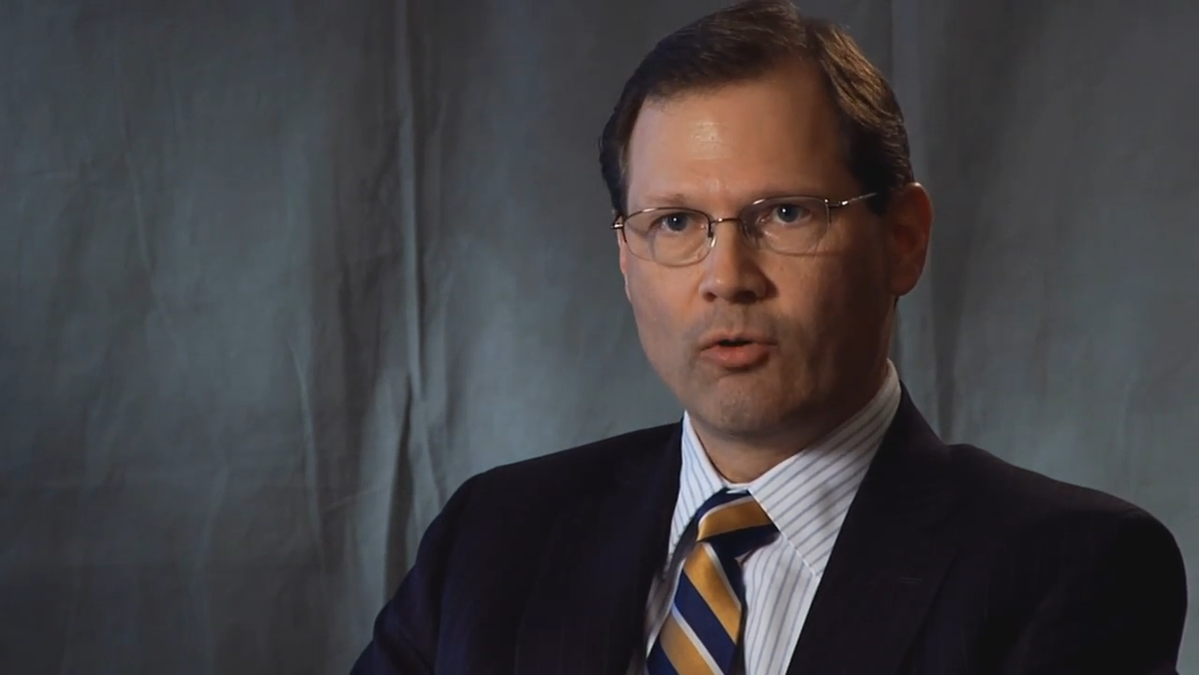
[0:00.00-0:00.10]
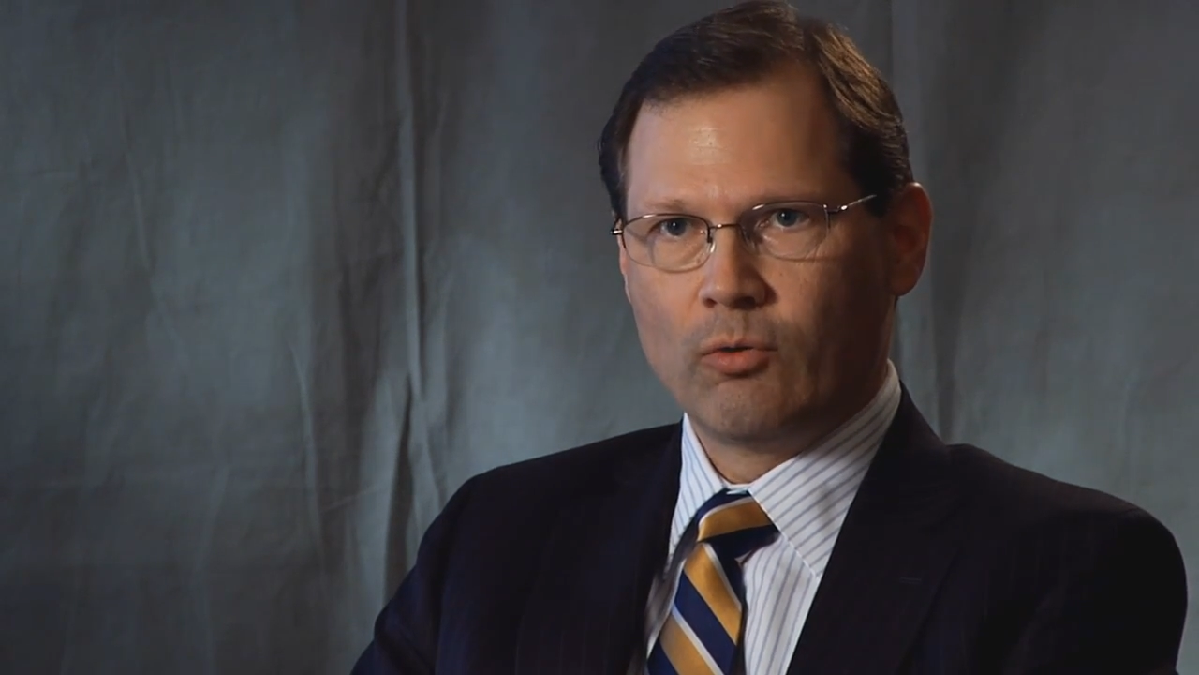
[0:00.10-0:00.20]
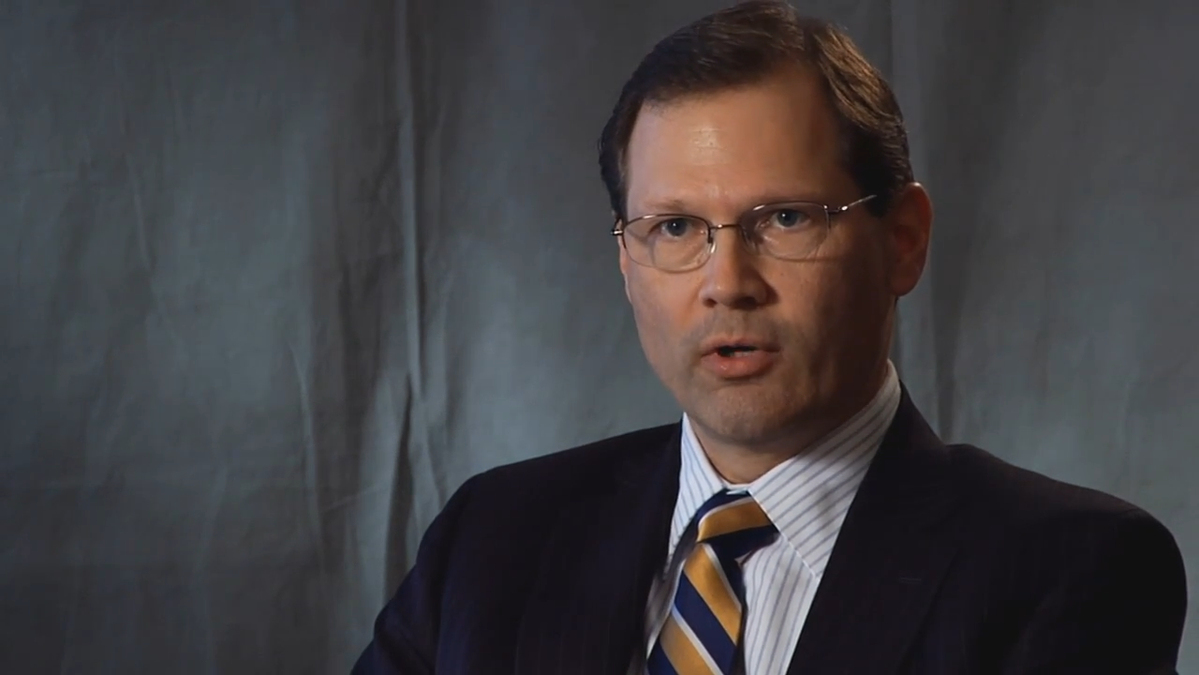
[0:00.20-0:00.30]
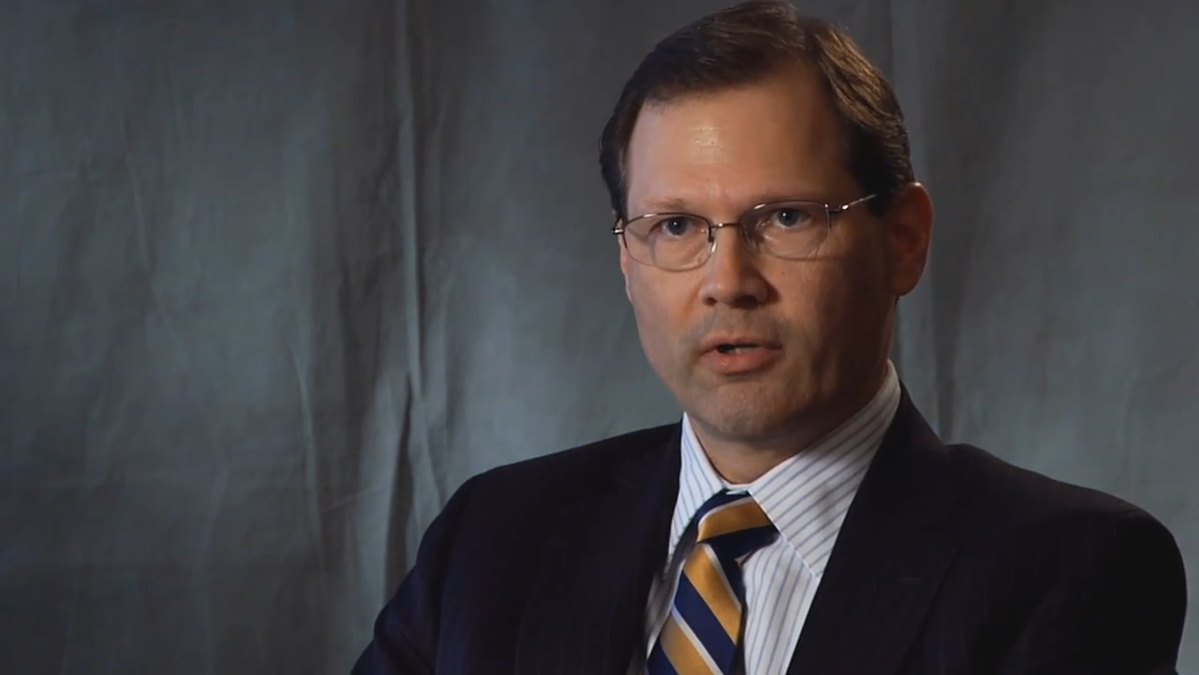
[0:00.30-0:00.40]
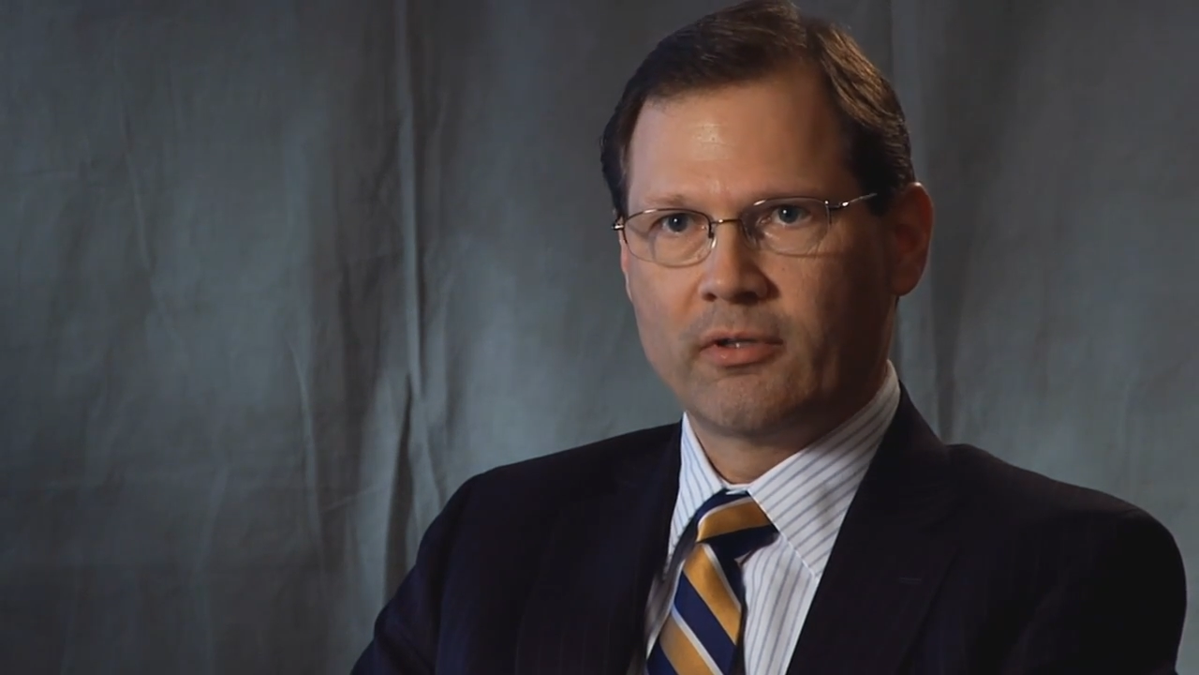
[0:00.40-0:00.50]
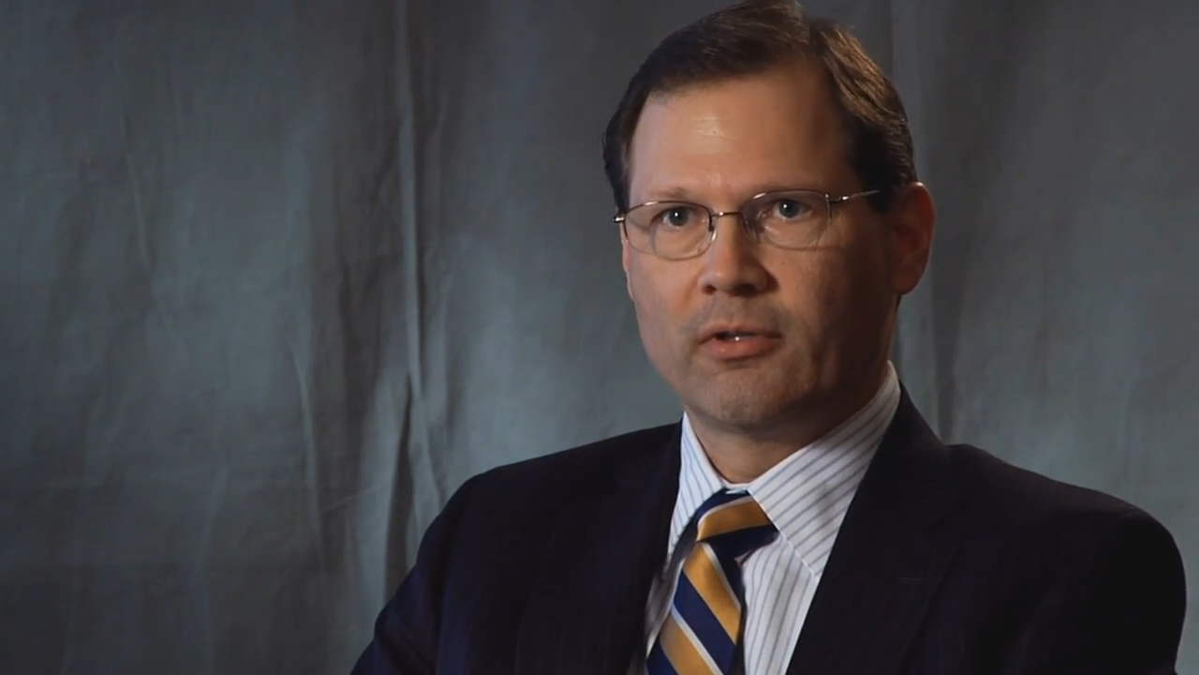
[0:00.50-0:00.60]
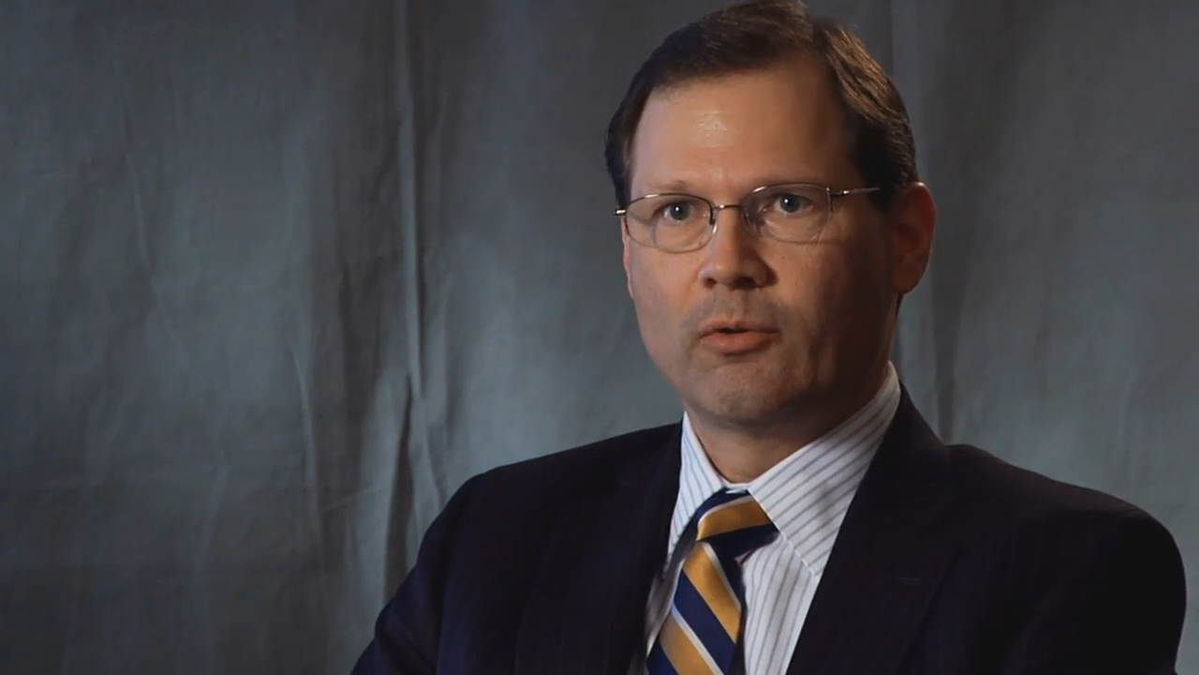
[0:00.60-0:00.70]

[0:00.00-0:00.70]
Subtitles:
court.